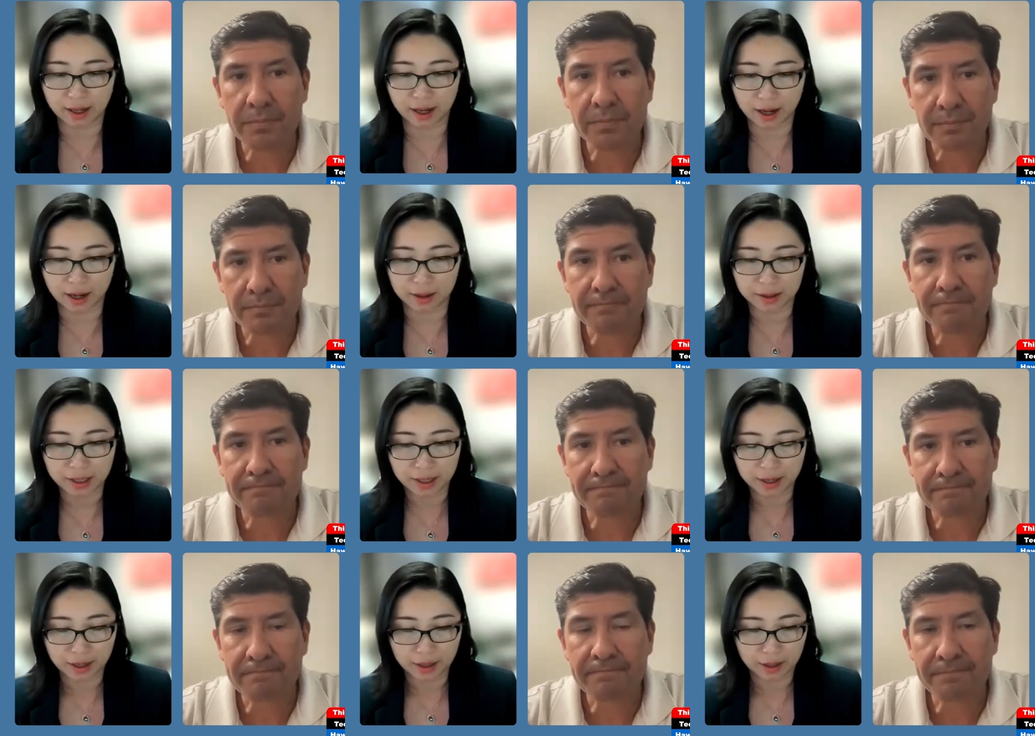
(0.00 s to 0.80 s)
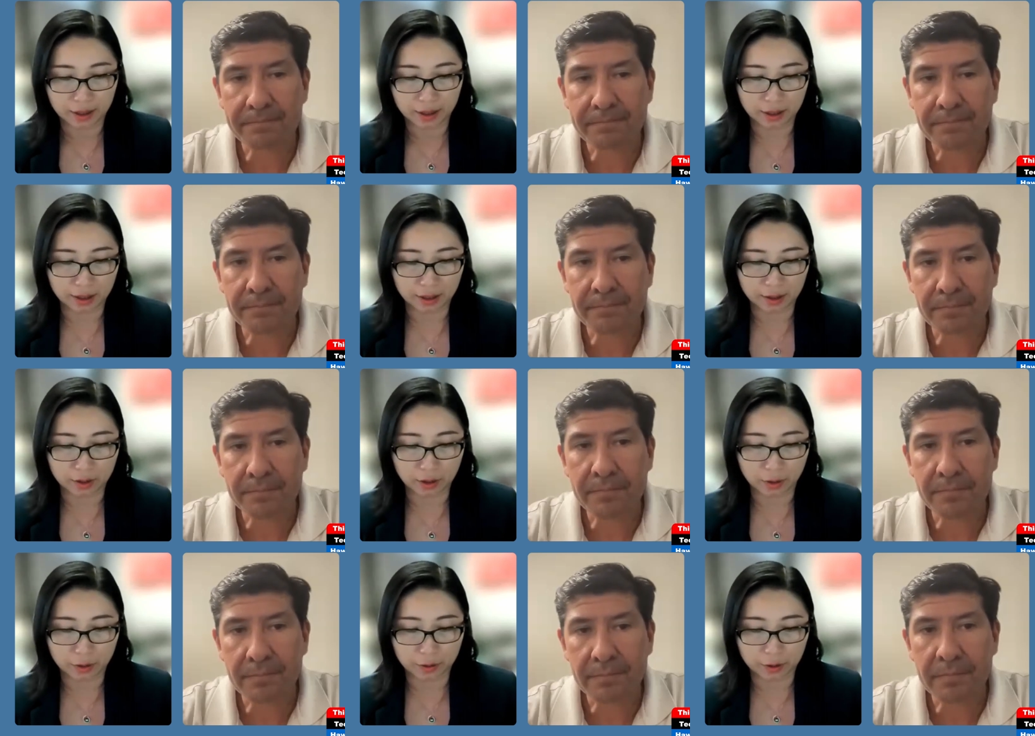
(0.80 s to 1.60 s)
Speaker 1: uh, you
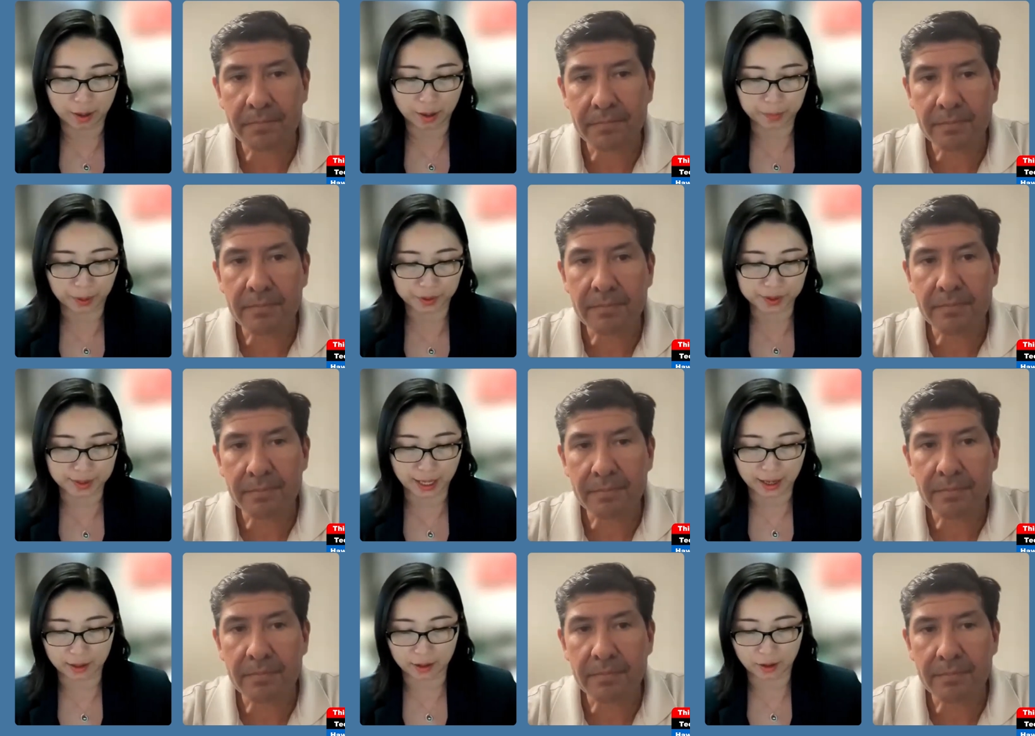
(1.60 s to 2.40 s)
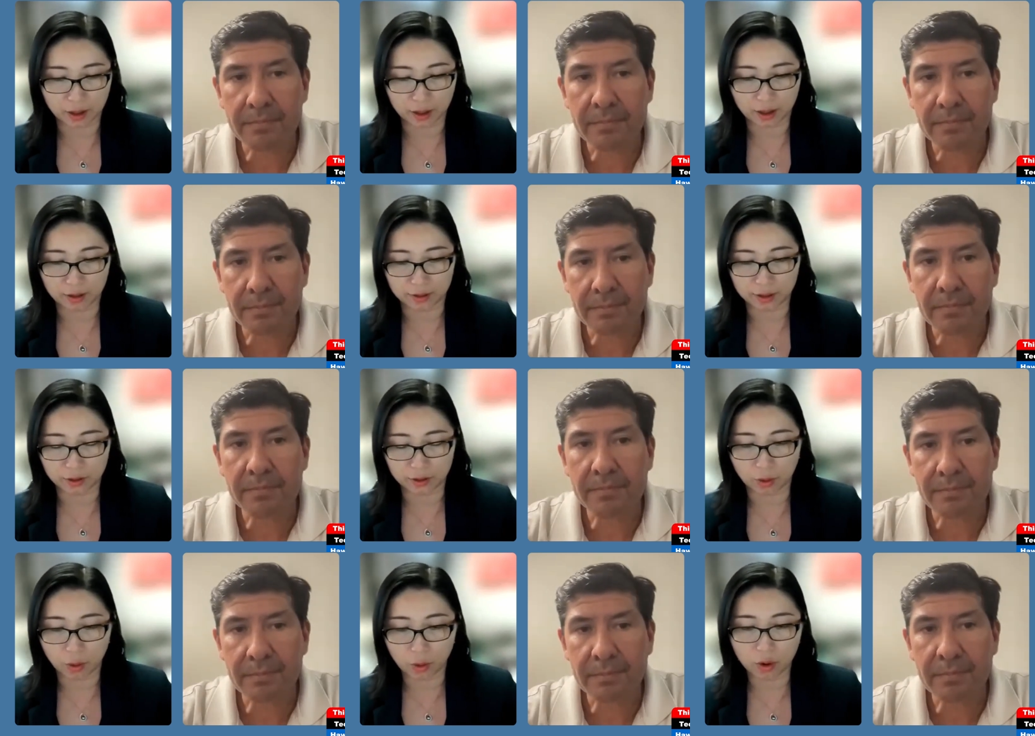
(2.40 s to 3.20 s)
know a percent uh you
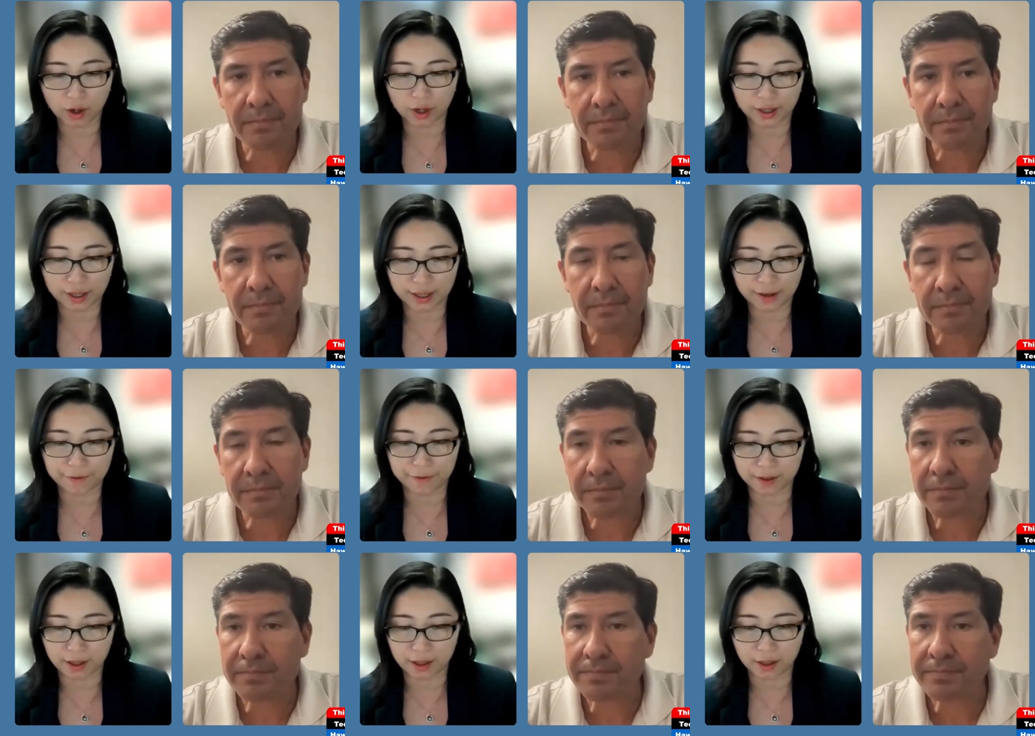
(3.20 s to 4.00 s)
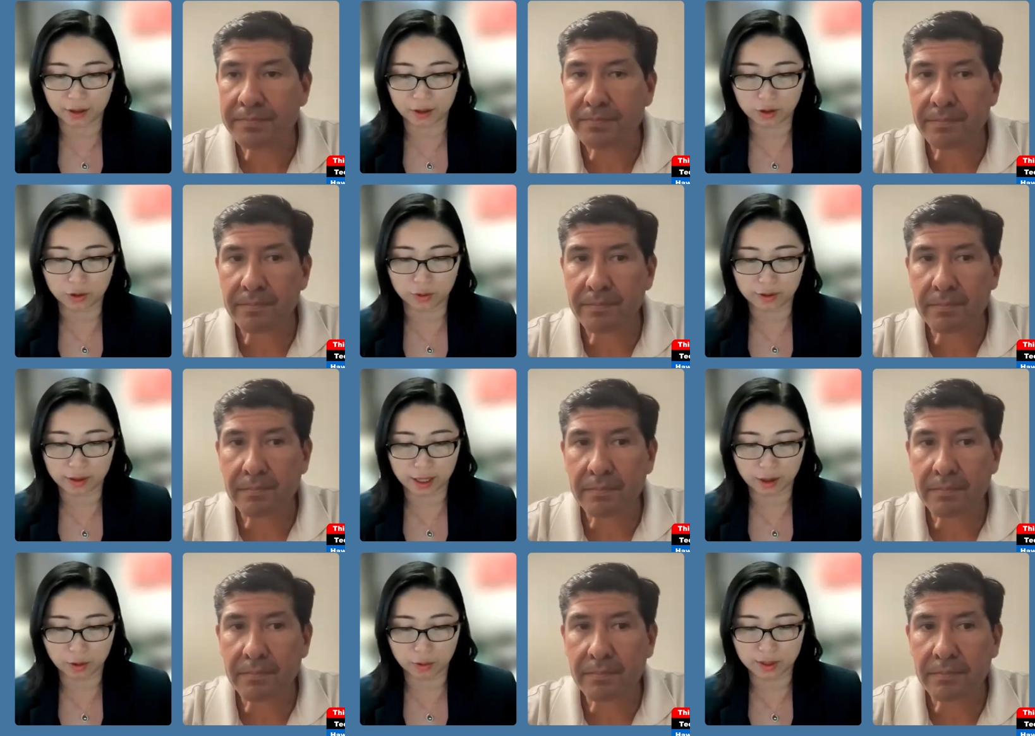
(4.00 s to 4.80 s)
know or if the you know they
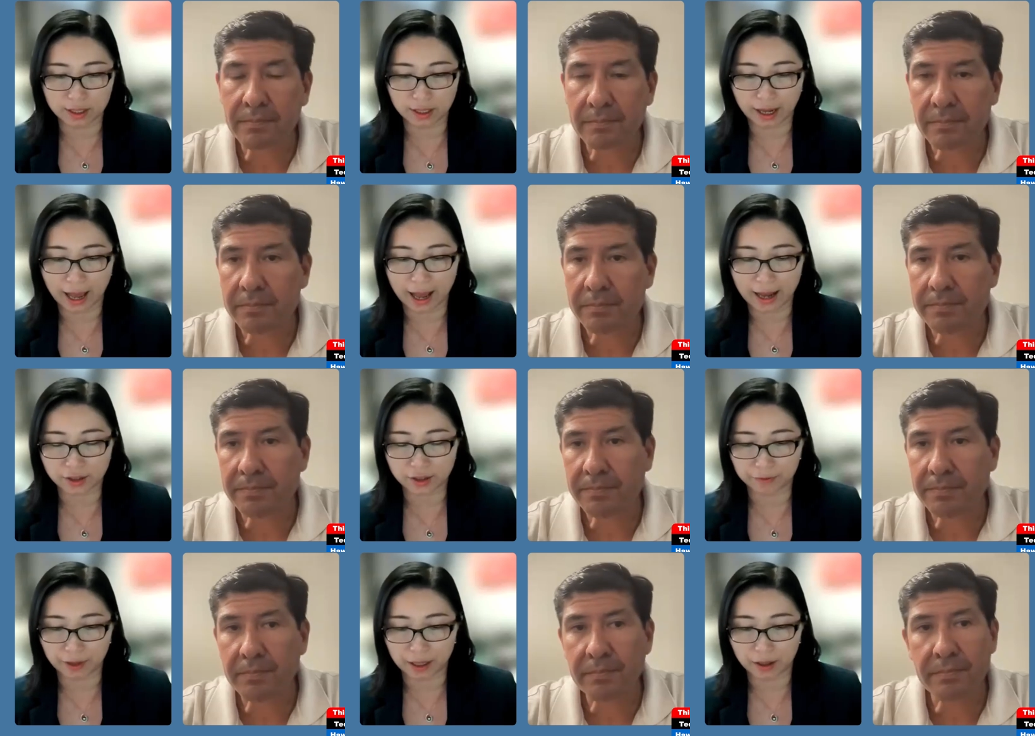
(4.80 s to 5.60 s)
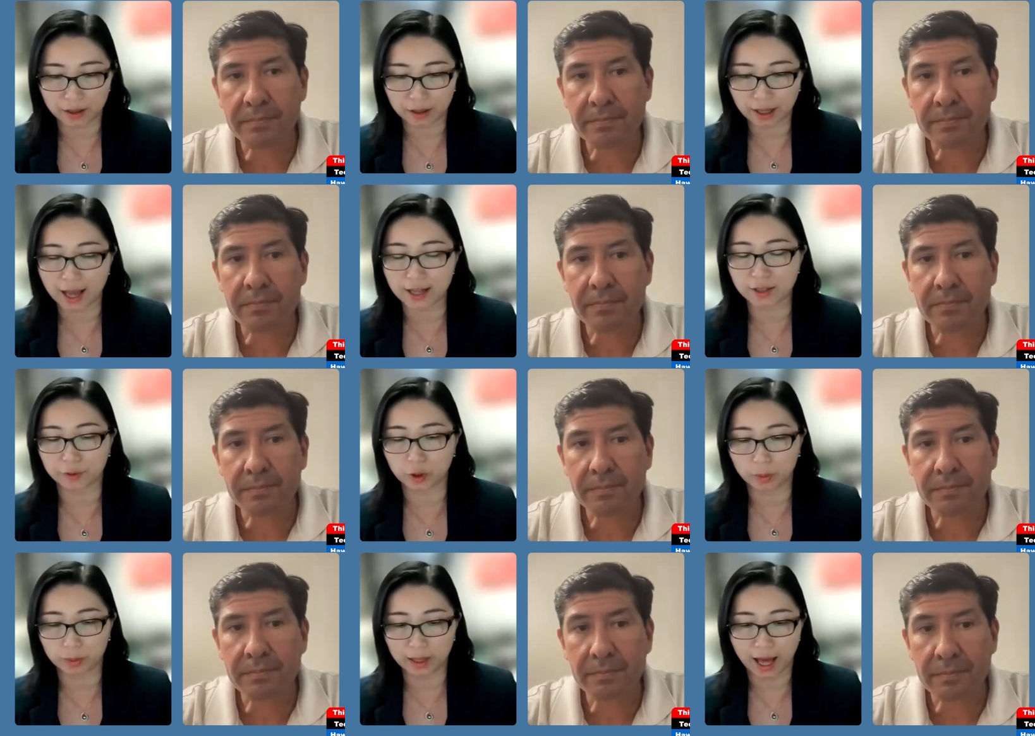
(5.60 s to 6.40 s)
use the cash flow cash
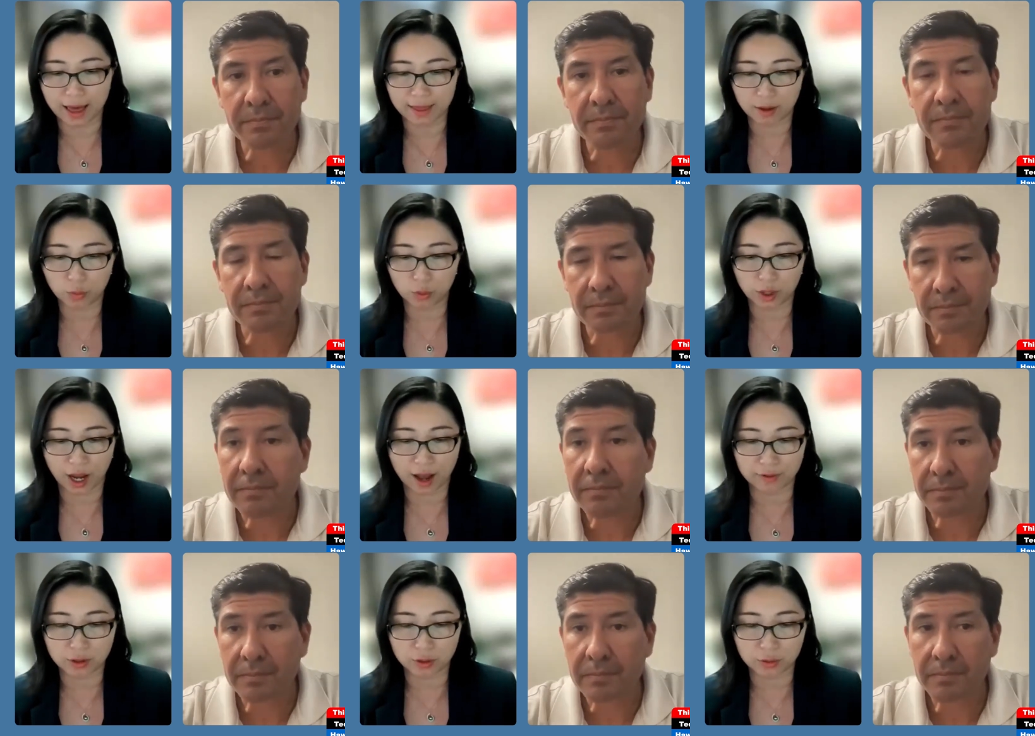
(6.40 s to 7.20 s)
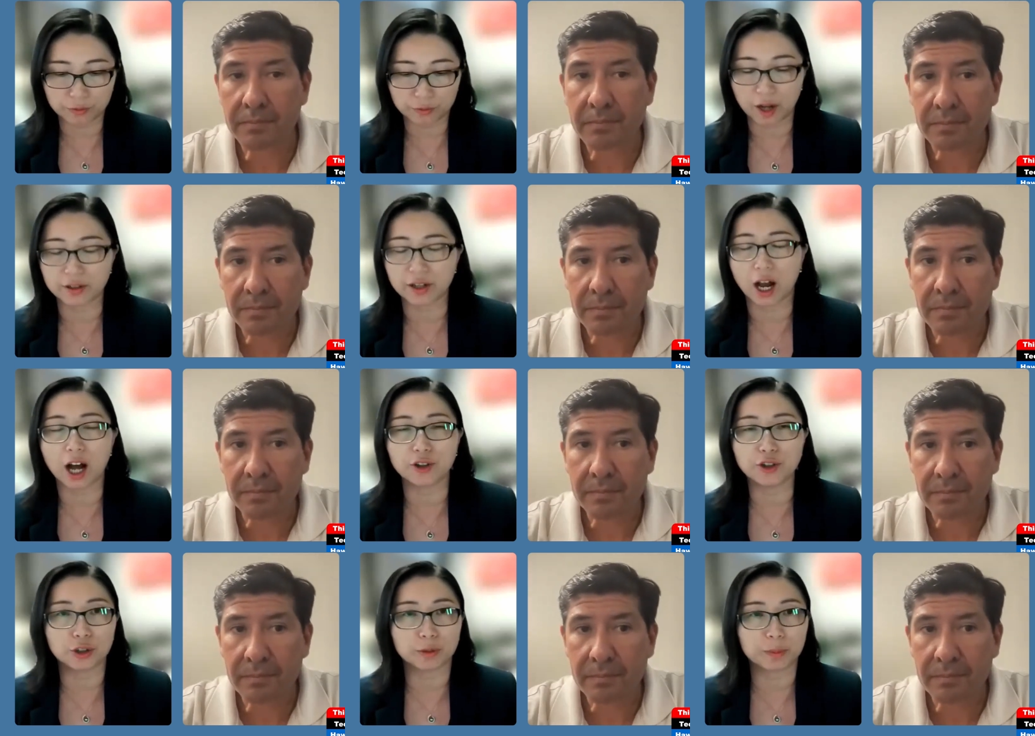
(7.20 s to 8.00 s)
flow plan they would have to fund
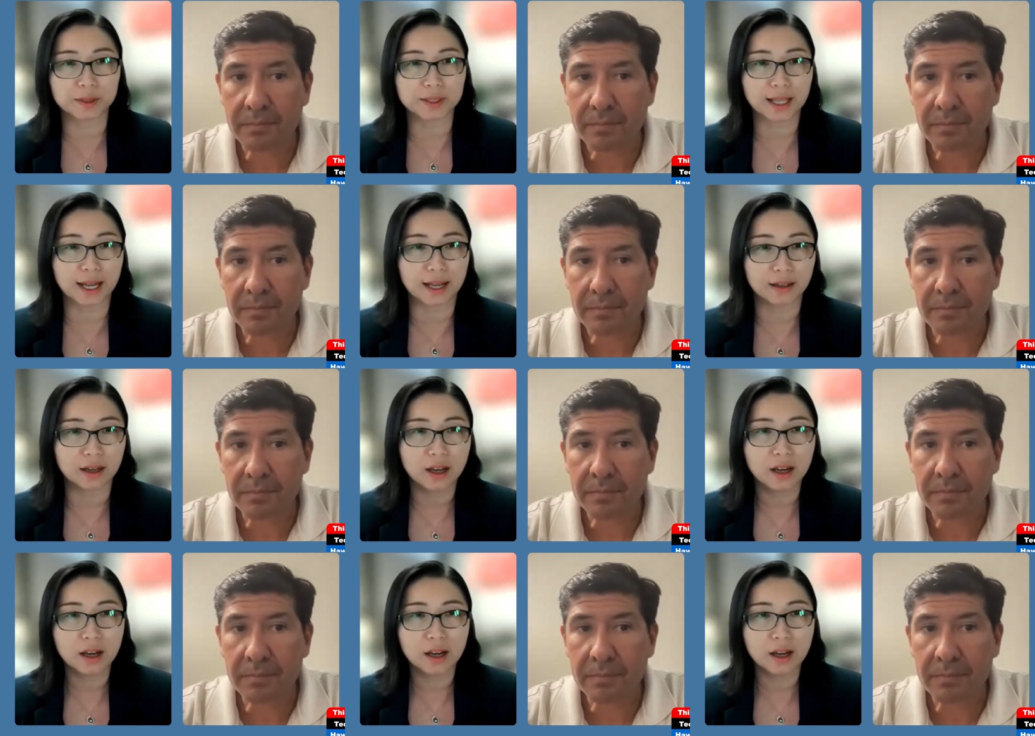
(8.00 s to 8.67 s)
100 percent